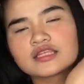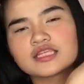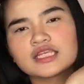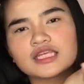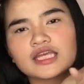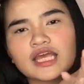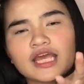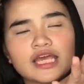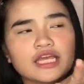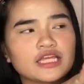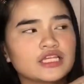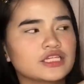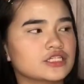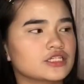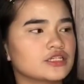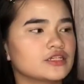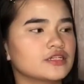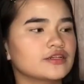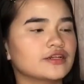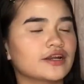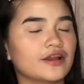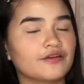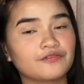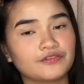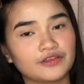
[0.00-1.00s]
the
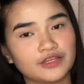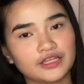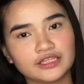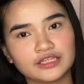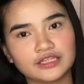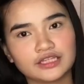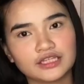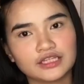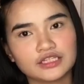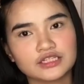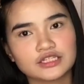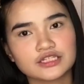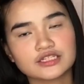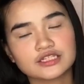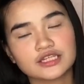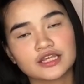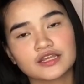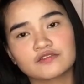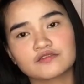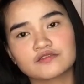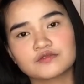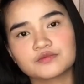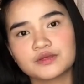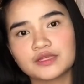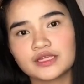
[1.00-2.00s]
angel graffiti just
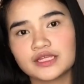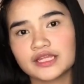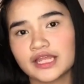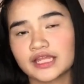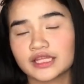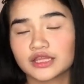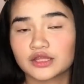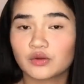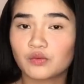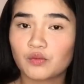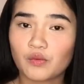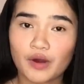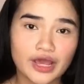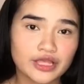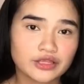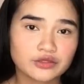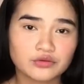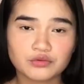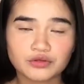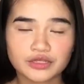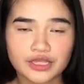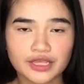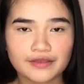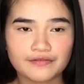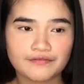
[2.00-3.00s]
gives me like the
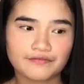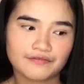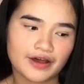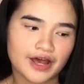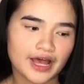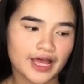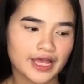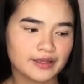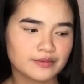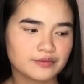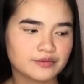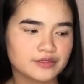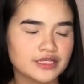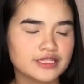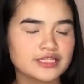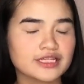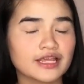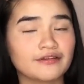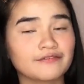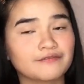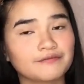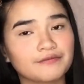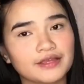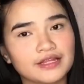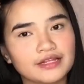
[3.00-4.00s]
y2k vibe, since
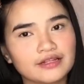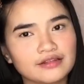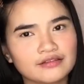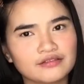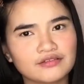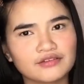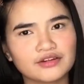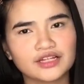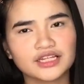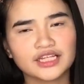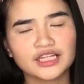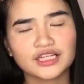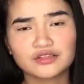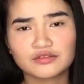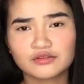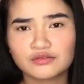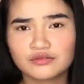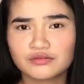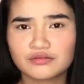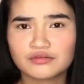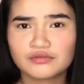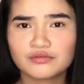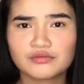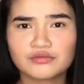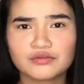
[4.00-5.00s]
I've been really
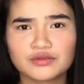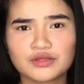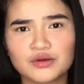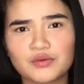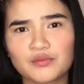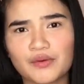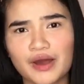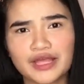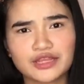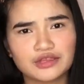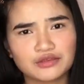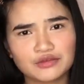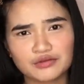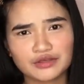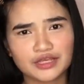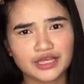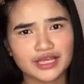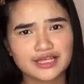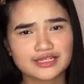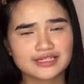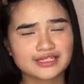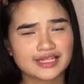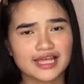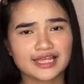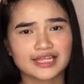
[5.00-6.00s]
to the
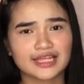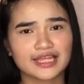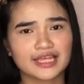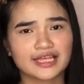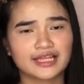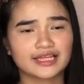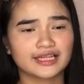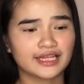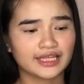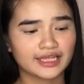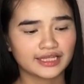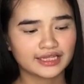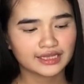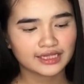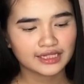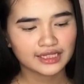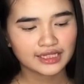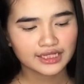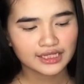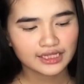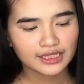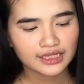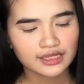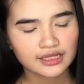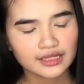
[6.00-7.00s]
y2k aesthetic
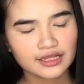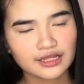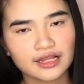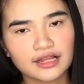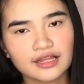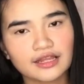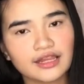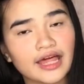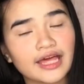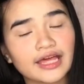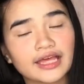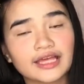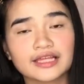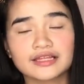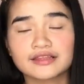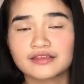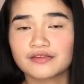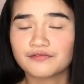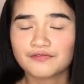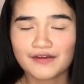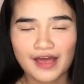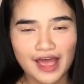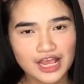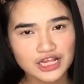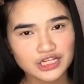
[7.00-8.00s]
lately, like
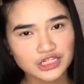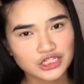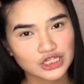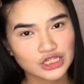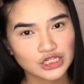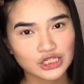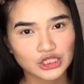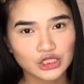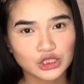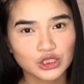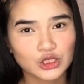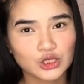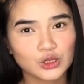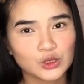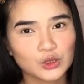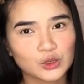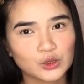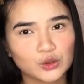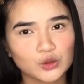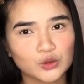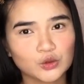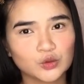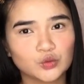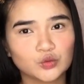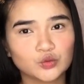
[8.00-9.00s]
the fashion, you
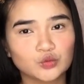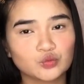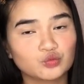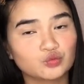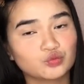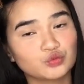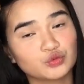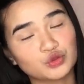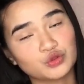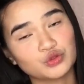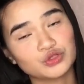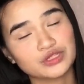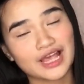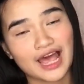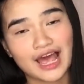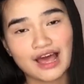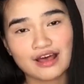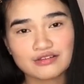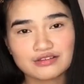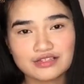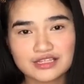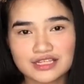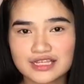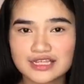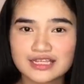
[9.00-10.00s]
know,
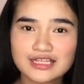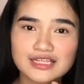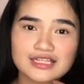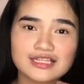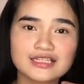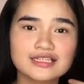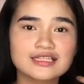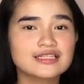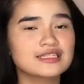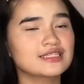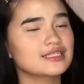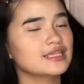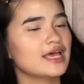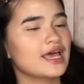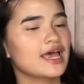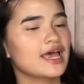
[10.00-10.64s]
2000s.